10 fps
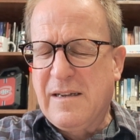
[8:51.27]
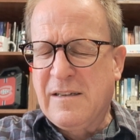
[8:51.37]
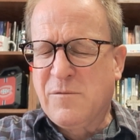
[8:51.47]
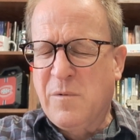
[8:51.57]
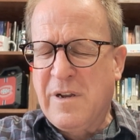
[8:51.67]

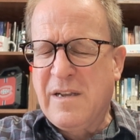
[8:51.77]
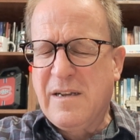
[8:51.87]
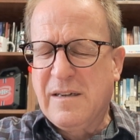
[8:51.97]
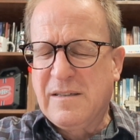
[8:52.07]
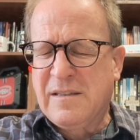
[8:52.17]
as
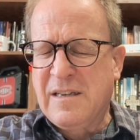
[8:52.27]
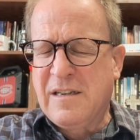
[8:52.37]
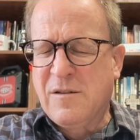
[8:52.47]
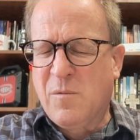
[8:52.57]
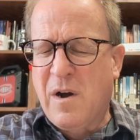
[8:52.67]
we
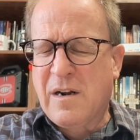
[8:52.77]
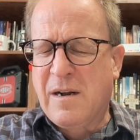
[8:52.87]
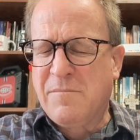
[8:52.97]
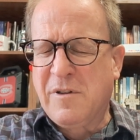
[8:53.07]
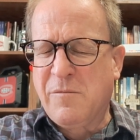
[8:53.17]
seek to walk
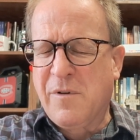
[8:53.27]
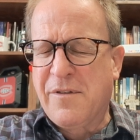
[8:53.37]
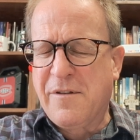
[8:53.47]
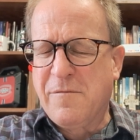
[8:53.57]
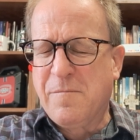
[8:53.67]
humbly
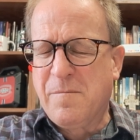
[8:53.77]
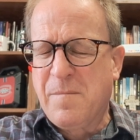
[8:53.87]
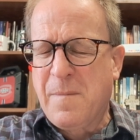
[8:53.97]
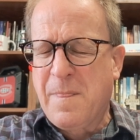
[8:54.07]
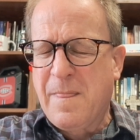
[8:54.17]
with you.
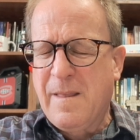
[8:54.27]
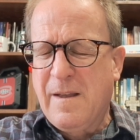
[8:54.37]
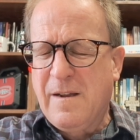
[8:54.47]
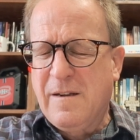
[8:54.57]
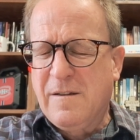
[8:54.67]

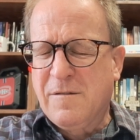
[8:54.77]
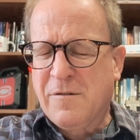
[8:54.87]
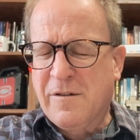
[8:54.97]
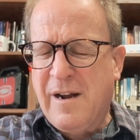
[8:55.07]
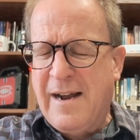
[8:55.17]

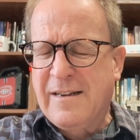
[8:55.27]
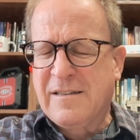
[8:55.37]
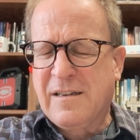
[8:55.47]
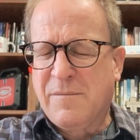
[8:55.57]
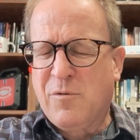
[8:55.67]
Lord, guide
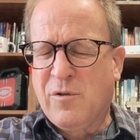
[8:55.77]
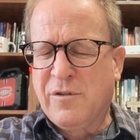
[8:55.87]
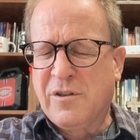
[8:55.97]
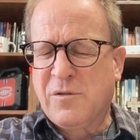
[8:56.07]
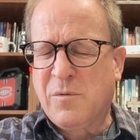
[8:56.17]
us and
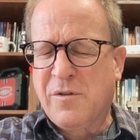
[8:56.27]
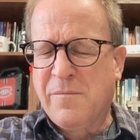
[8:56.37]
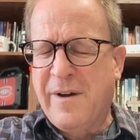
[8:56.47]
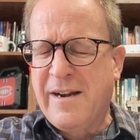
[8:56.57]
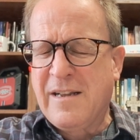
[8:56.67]
uphold us with
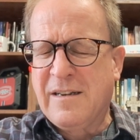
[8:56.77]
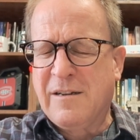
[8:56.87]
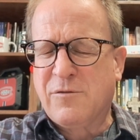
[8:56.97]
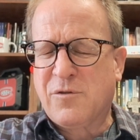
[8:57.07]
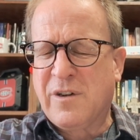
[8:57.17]
your mighty and
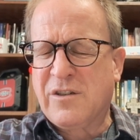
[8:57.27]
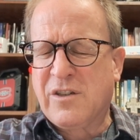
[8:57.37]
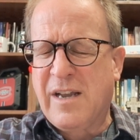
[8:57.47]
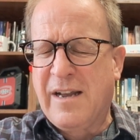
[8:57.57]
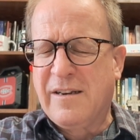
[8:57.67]

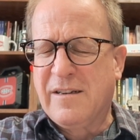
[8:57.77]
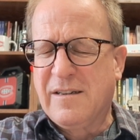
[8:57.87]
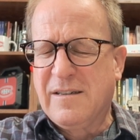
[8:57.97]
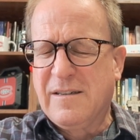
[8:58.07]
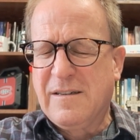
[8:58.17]
outstretched hand.
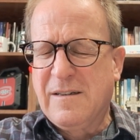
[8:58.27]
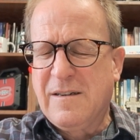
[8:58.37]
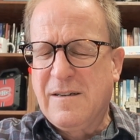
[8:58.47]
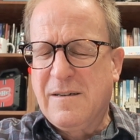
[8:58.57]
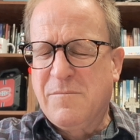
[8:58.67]

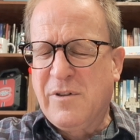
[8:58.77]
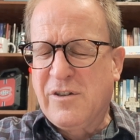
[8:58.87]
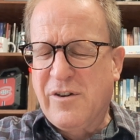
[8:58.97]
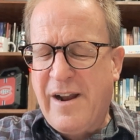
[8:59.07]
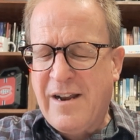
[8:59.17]

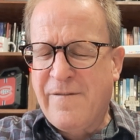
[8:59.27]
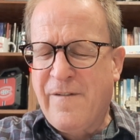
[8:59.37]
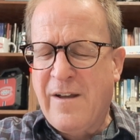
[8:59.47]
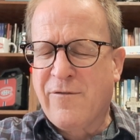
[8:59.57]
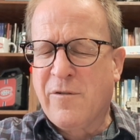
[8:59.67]
Place your hand of
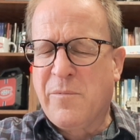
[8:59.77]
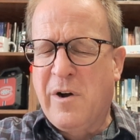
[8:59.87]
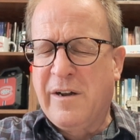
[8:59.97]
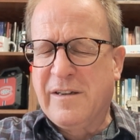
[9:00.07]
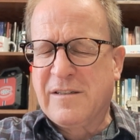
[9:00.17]
favor
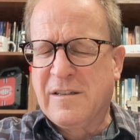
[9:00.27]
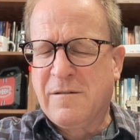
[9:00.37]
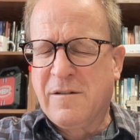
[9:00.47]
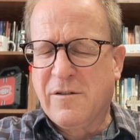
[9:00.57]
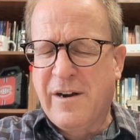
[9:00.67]
upon us
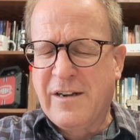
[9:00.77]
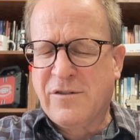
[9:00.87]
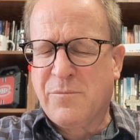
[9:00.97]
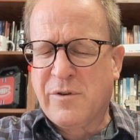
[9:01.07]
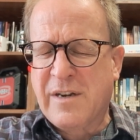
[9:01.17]
and your
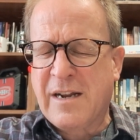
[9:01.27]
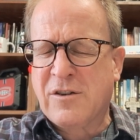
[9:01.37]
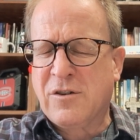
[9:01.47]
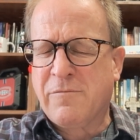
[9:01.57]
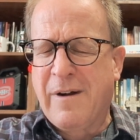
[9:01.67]
hedge of
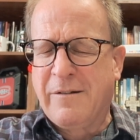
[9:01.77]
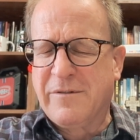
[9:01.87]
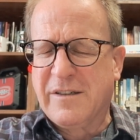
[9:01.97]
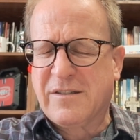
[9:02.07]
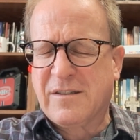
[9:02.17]
protection
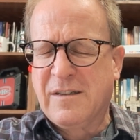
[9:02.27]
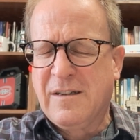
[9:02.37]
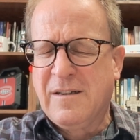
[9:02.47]
around us